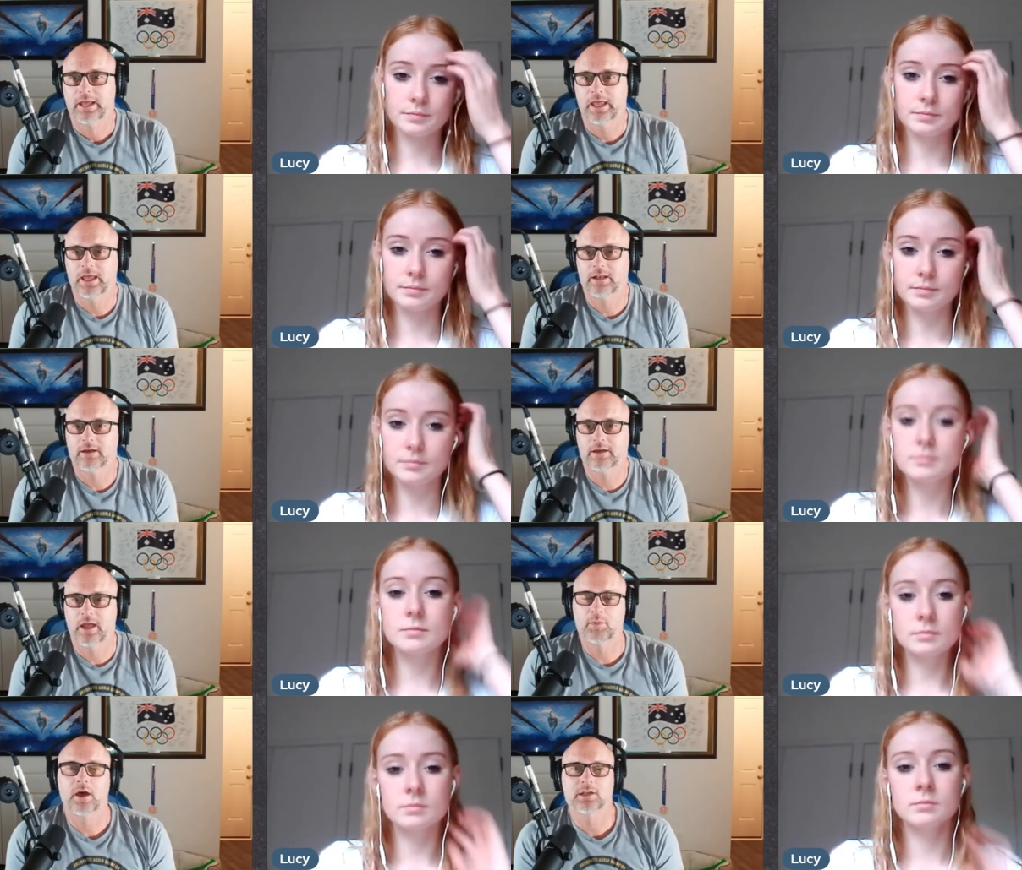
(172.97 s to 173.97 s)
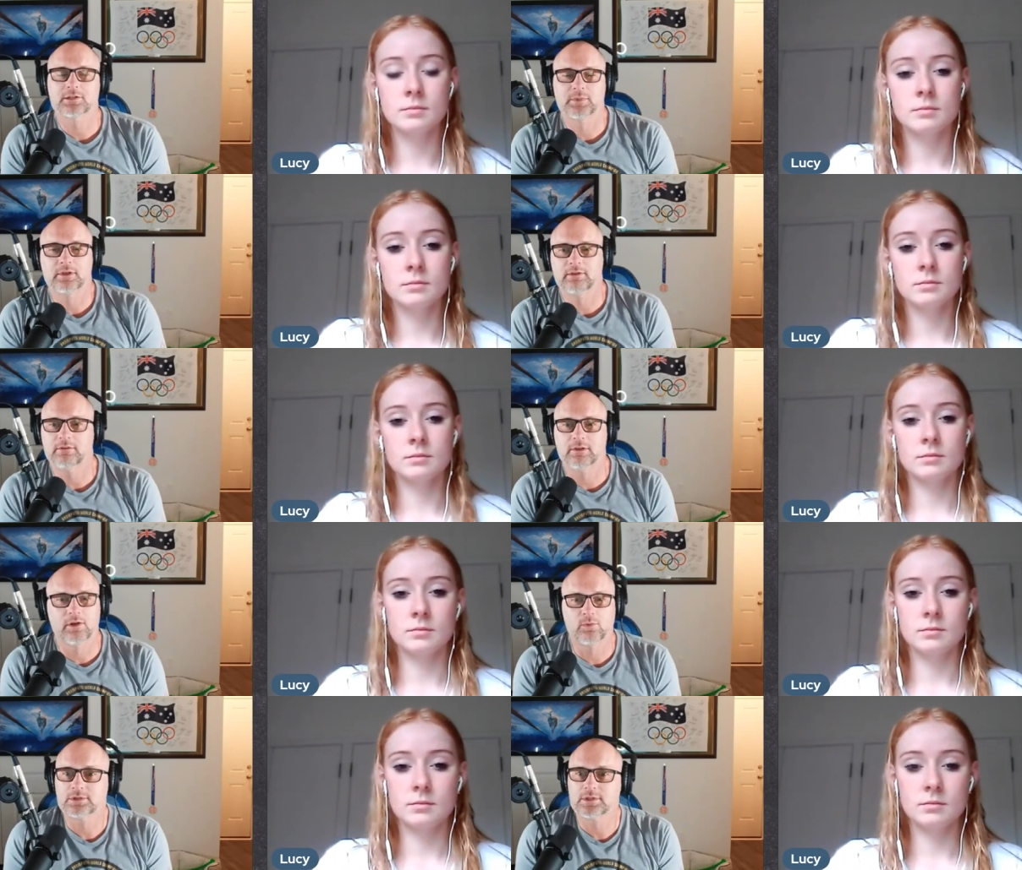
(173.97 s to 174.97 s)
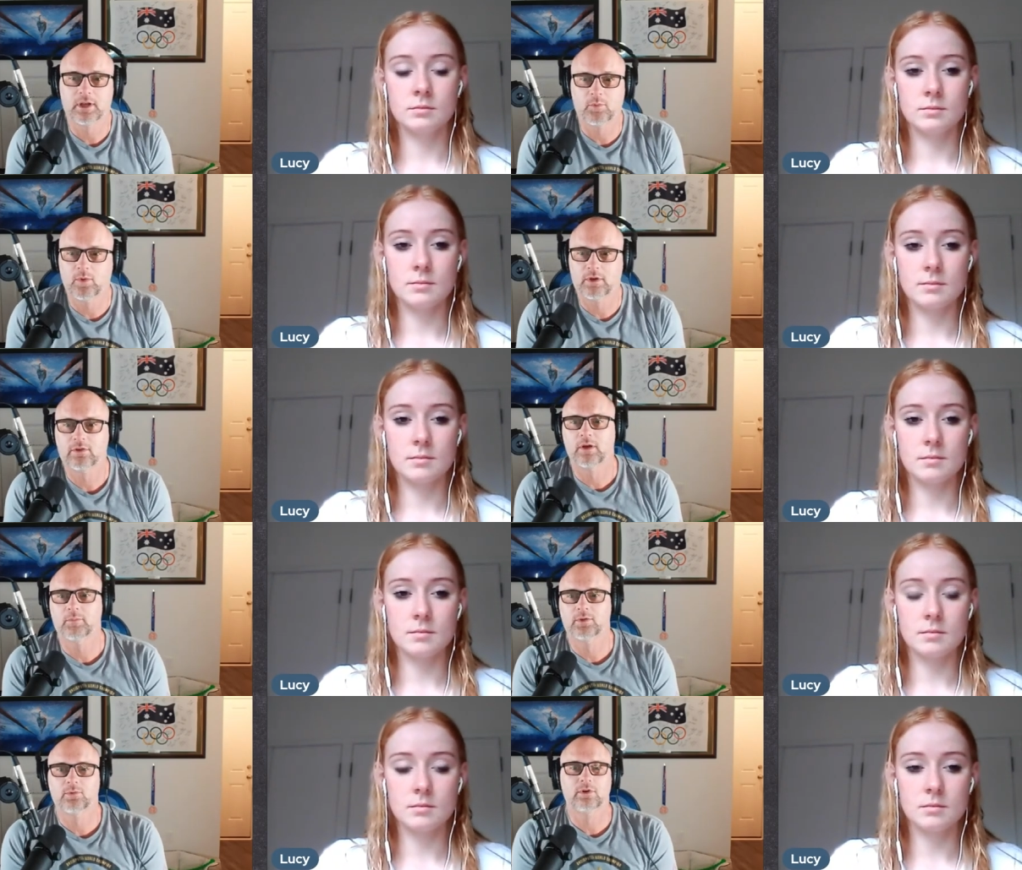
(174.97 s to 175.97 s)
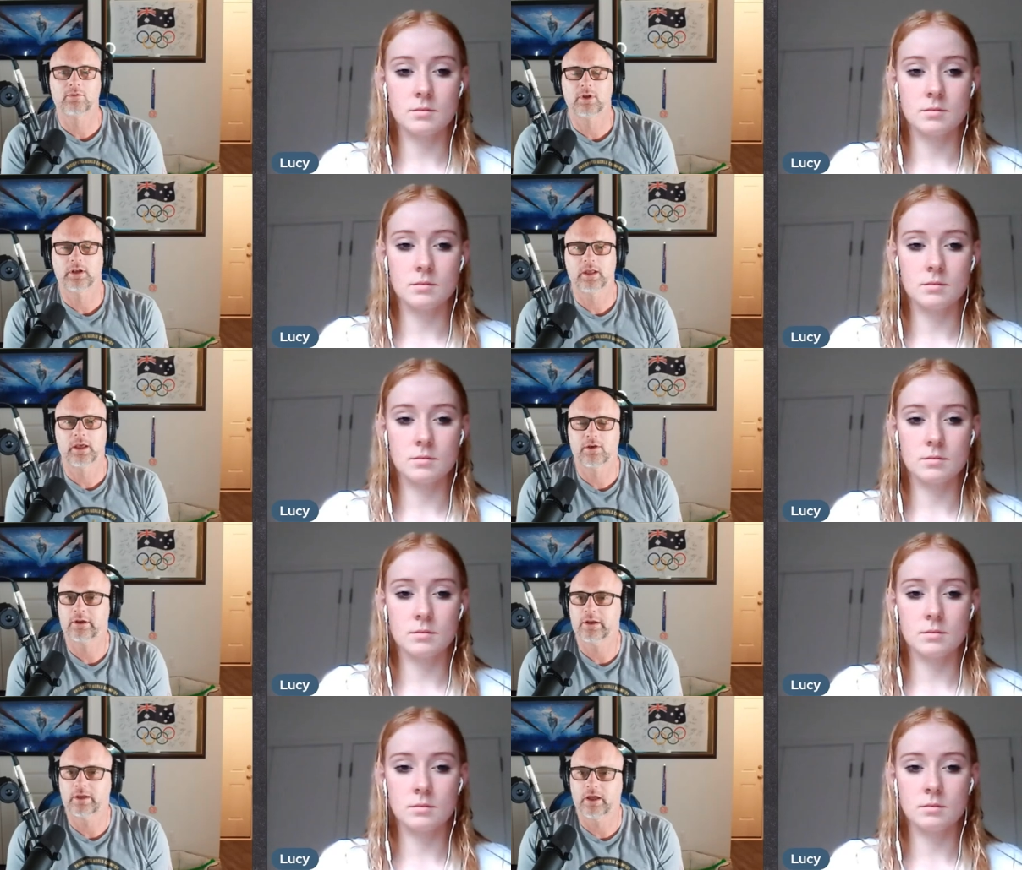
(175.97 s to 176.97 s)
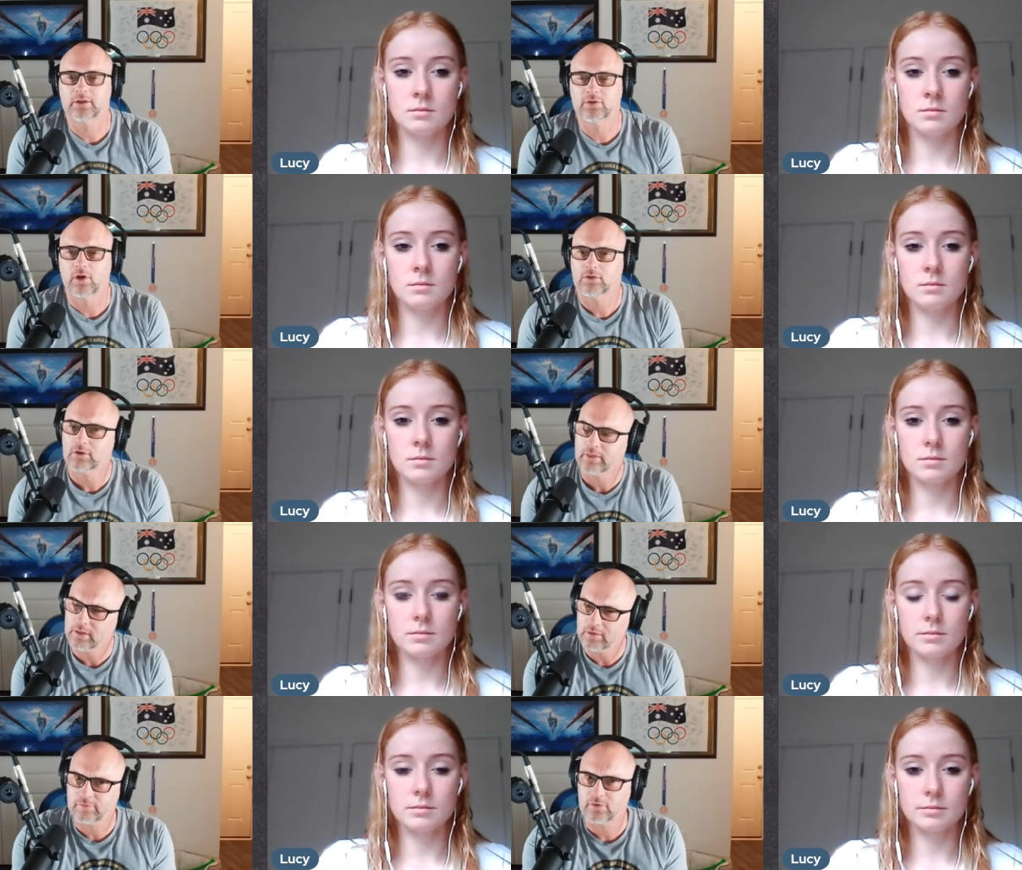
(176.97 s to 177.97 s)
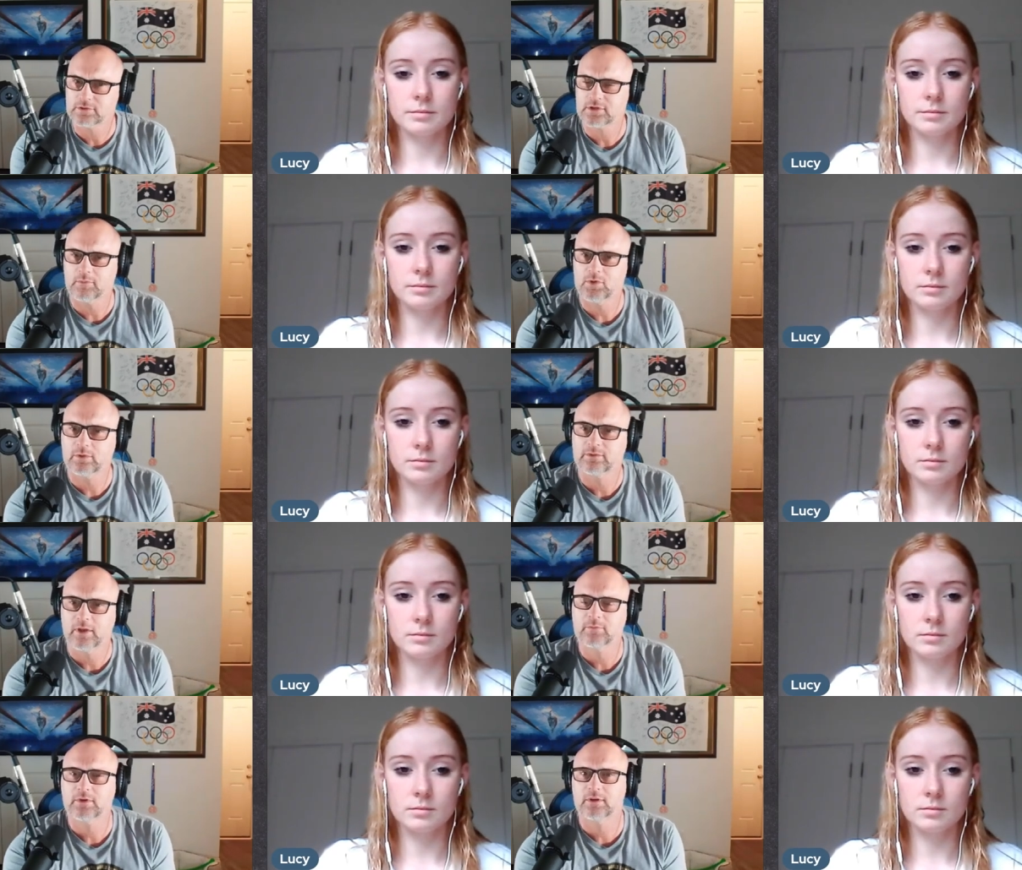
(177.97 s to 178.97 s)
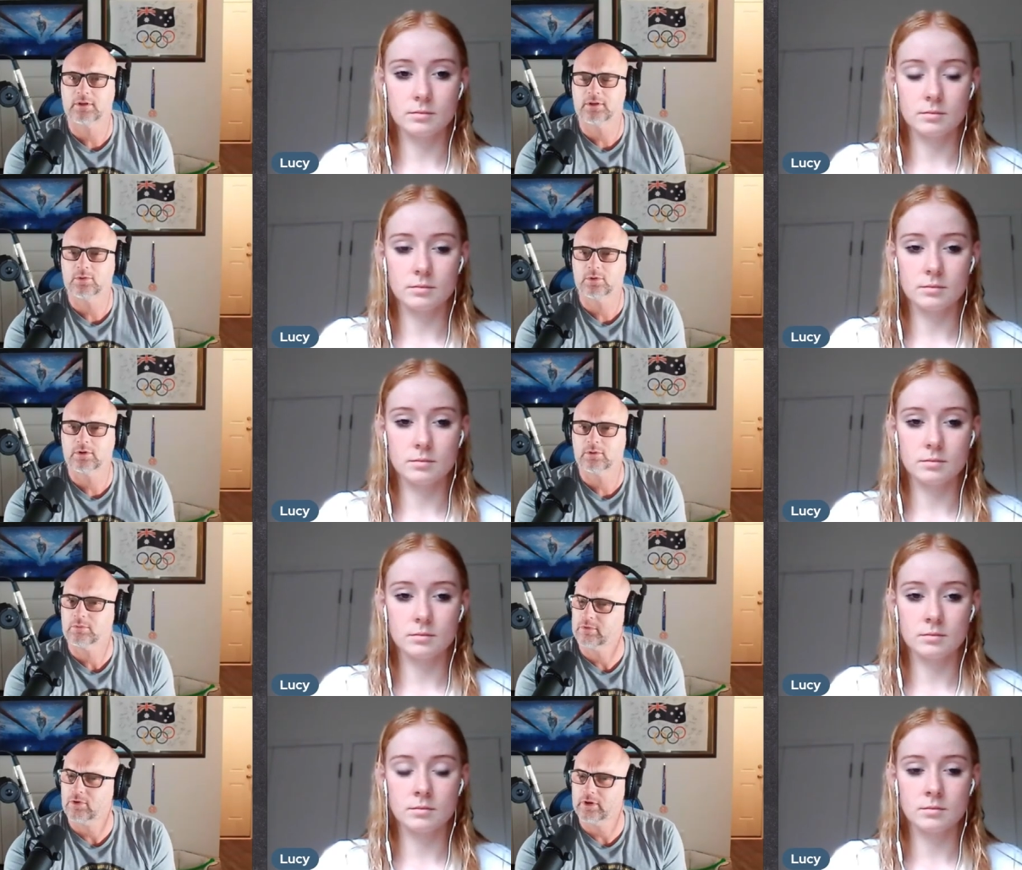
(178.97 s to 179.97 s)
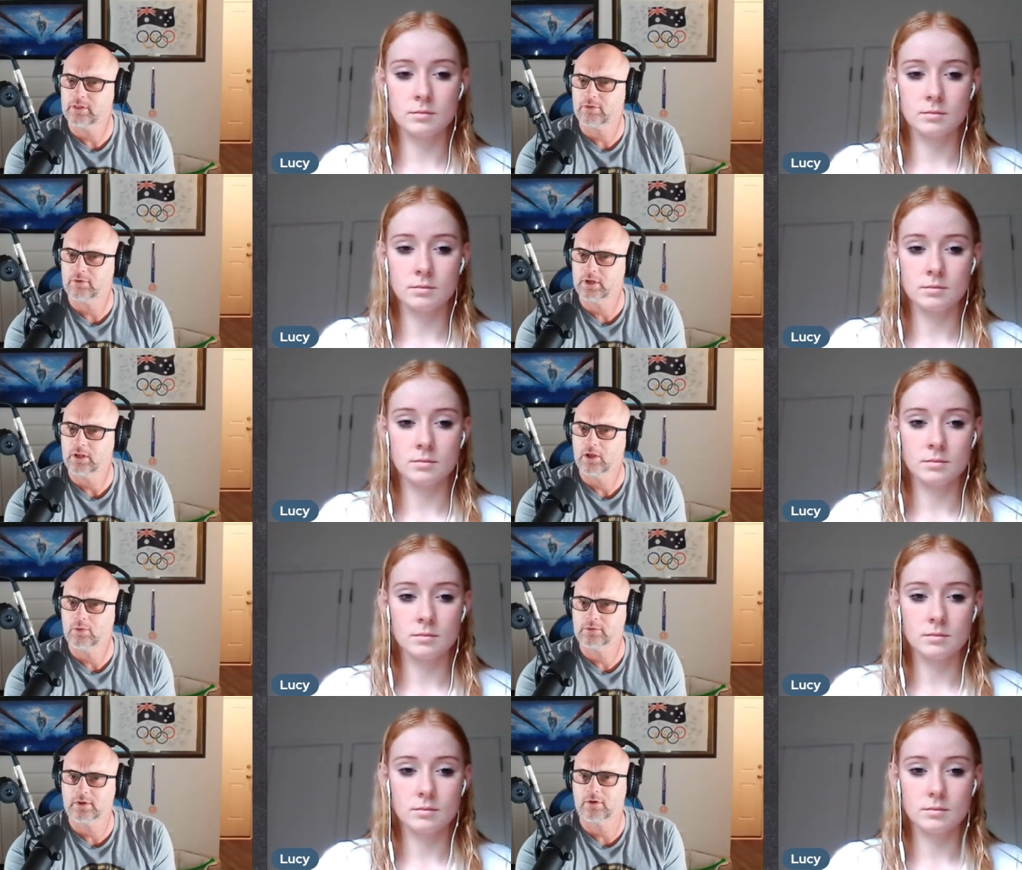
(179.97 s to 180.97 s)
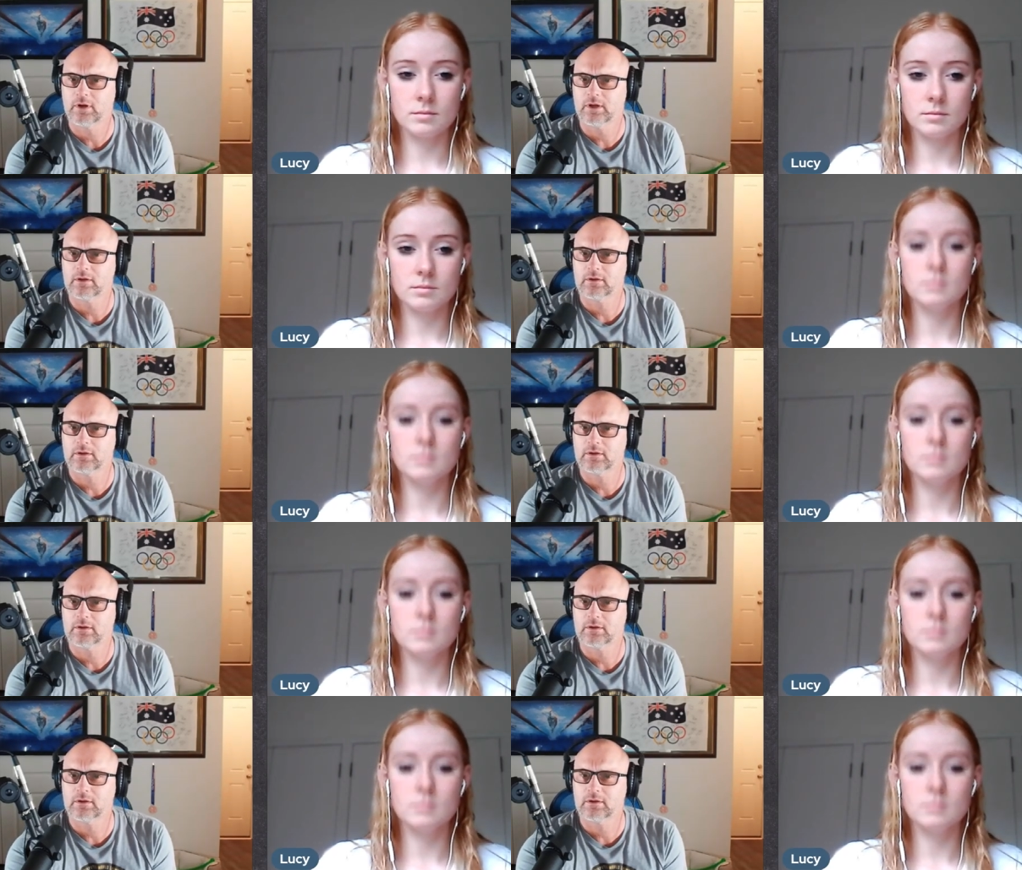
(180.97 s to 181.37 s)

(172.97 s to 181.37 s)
Speaker 1: And uh, Emma asked me, you know, what's the number one time in the world right now? And I, I told her, I think the first time you attempted it, you were thirty-three low. Is that right?